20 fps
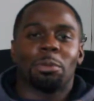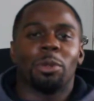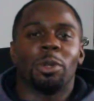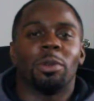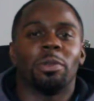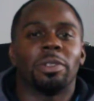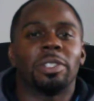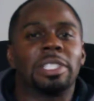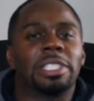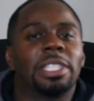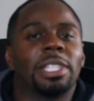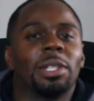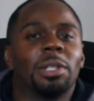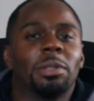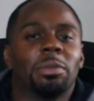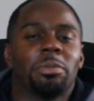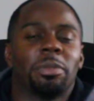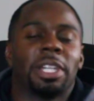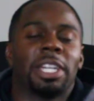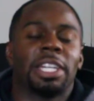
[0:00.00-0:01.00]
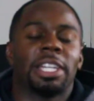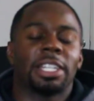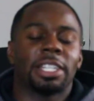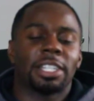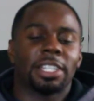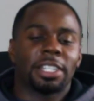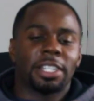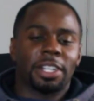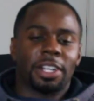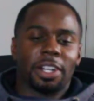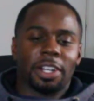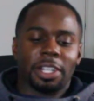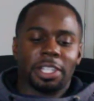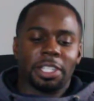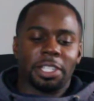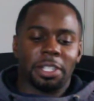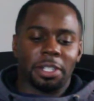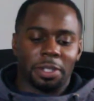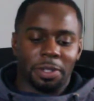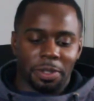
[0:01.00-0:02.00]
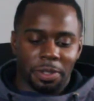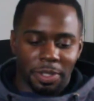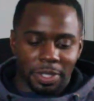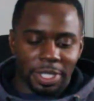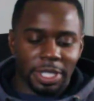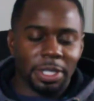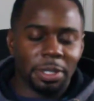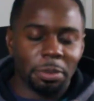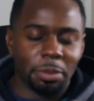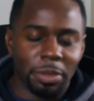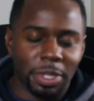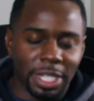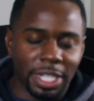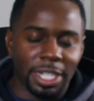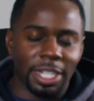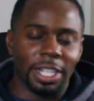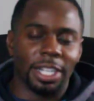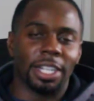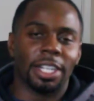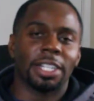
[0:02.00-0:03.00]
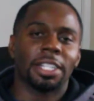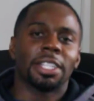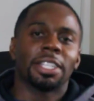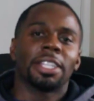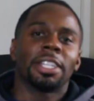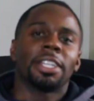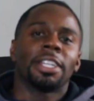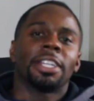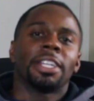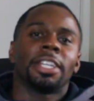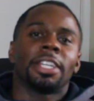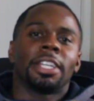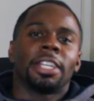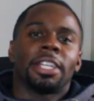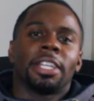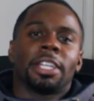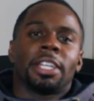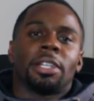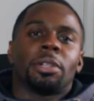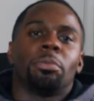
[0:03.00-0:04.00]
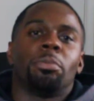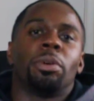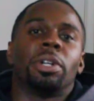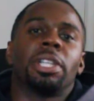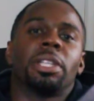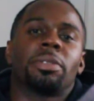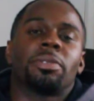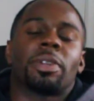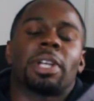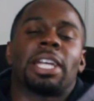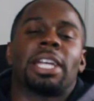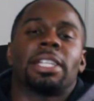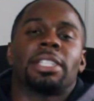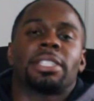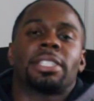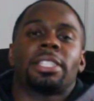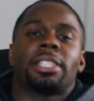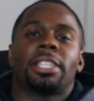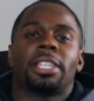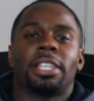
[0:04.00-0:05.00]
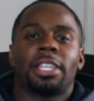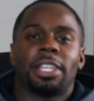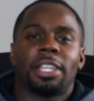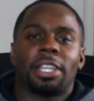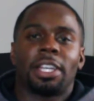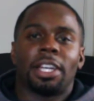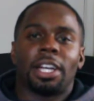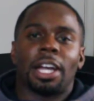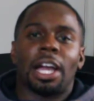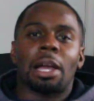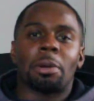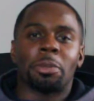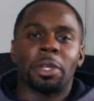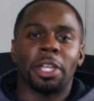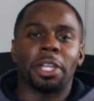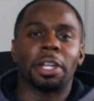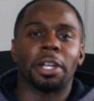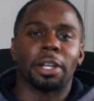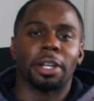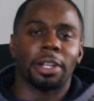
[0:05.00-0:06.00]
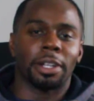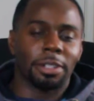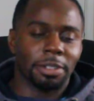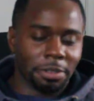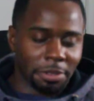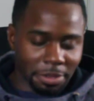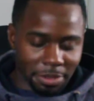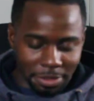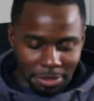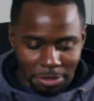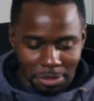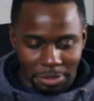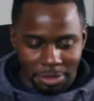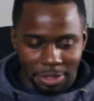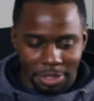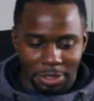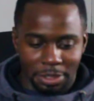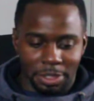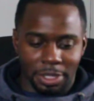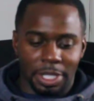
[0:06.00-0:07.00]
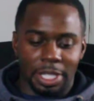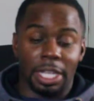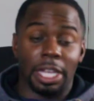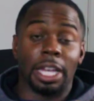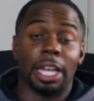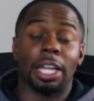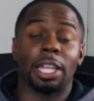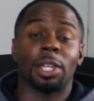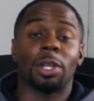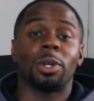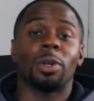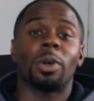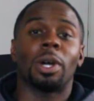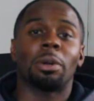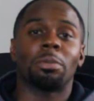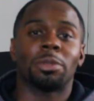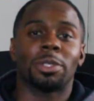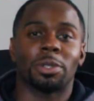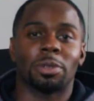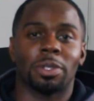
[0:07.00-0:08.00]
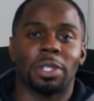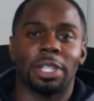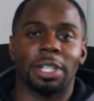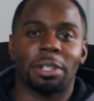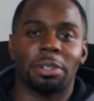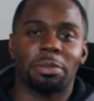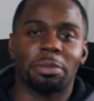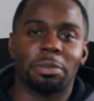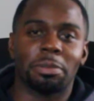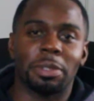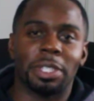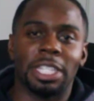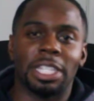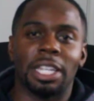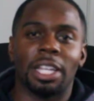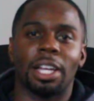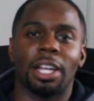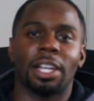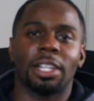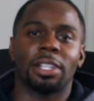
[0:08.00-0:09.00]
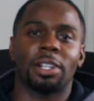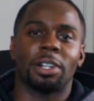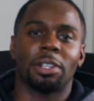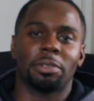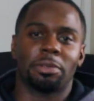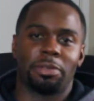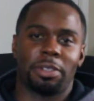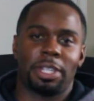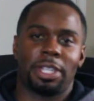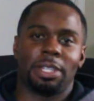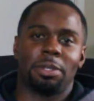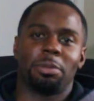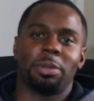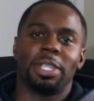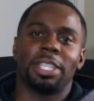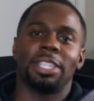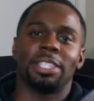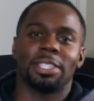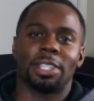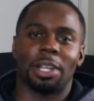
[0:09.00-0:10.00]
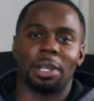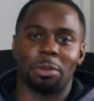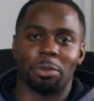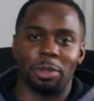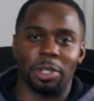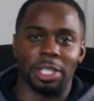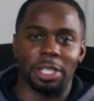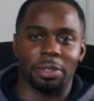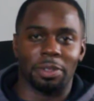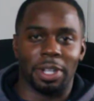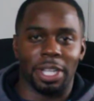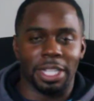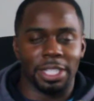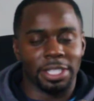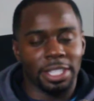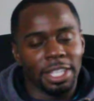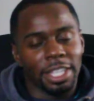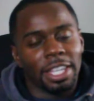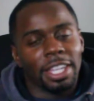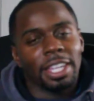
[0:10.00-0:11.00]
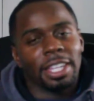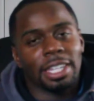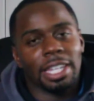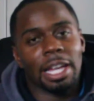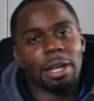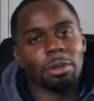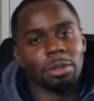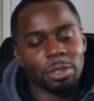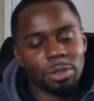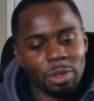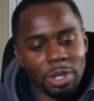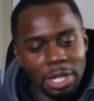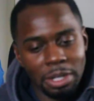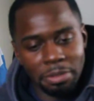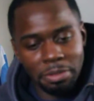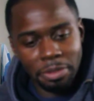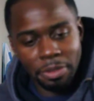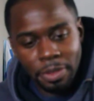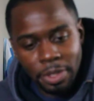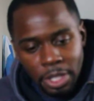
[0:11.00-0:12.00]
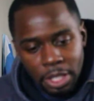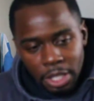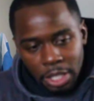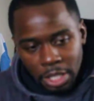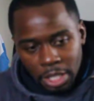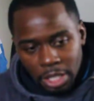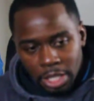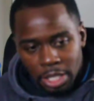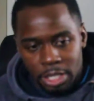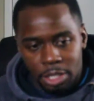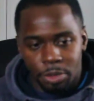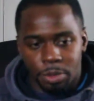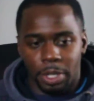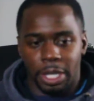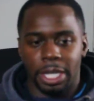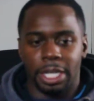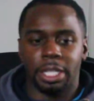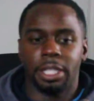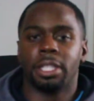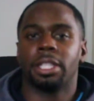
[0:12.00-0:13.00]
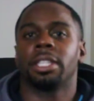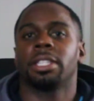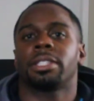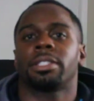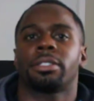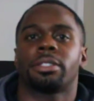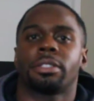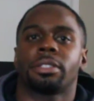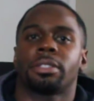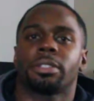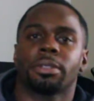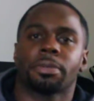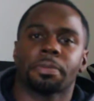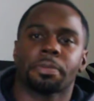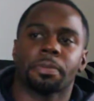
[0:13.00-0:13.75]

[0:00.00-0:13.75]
moving slow, man. Cardio. But, Bully Rants, I'm here. Hello, I'm Terrell from D-Line Hall of Fame, and these are Bully Rants. That was rough. Anyway, this